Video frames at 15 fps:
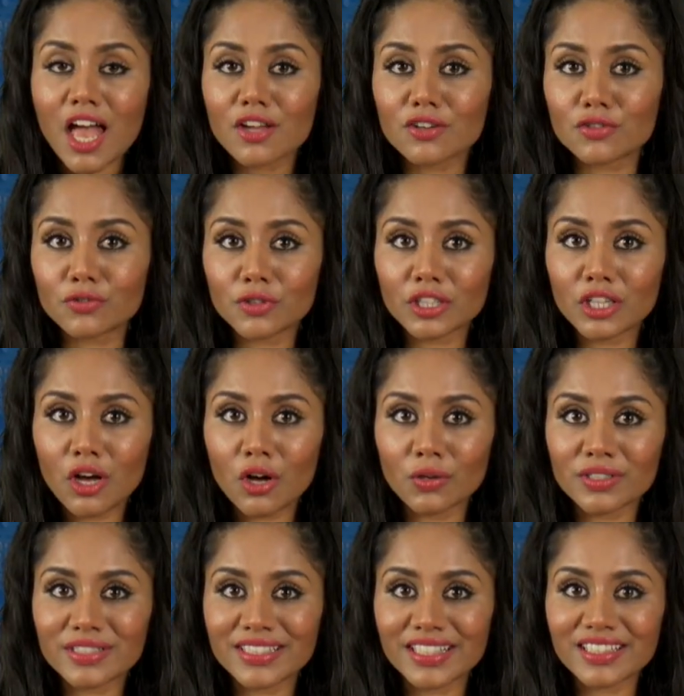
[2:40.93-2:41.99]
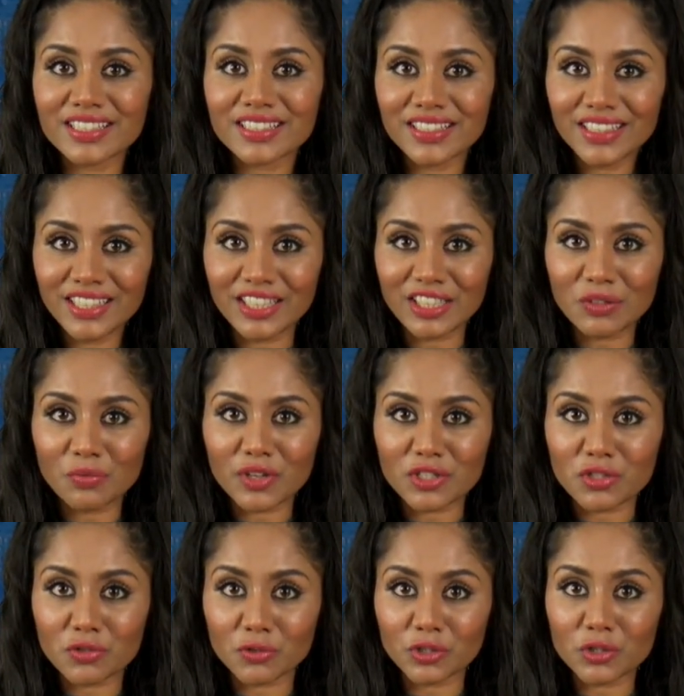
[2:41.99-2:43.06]
Drill hole 16 was
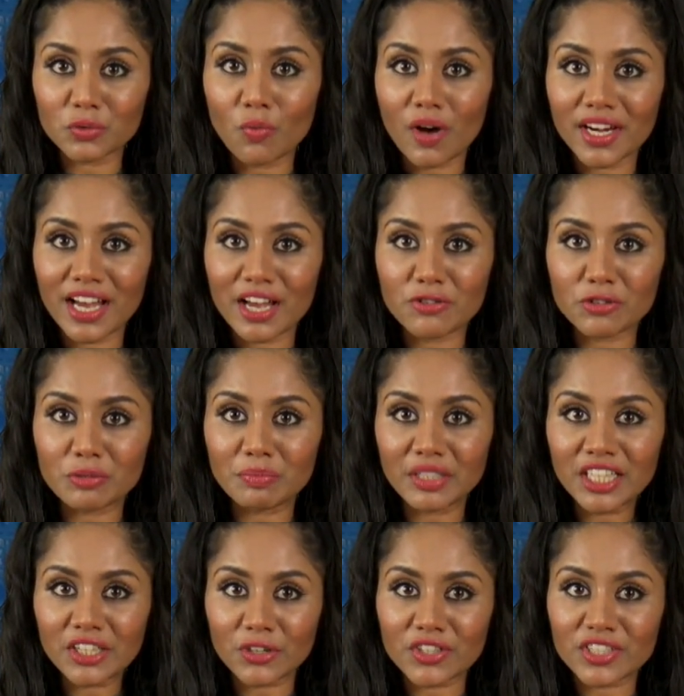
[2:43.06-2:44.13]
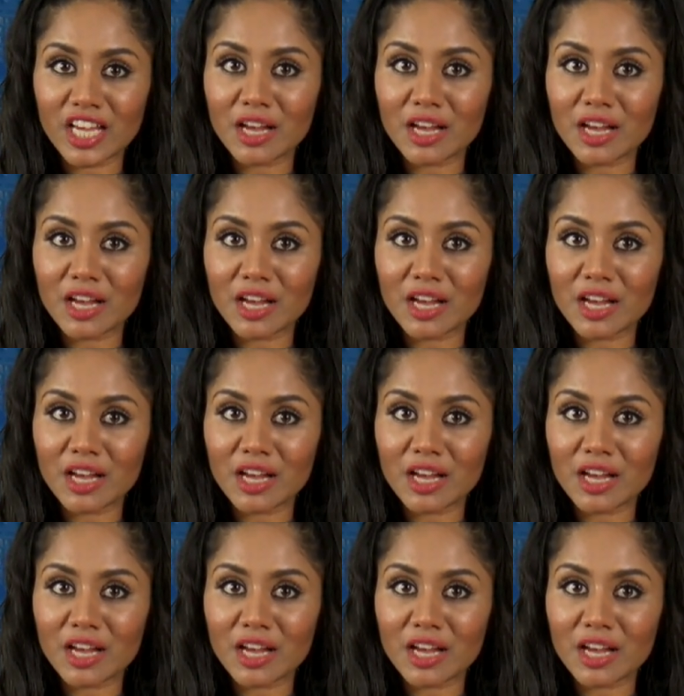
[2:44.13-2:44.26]
drilled 100 meters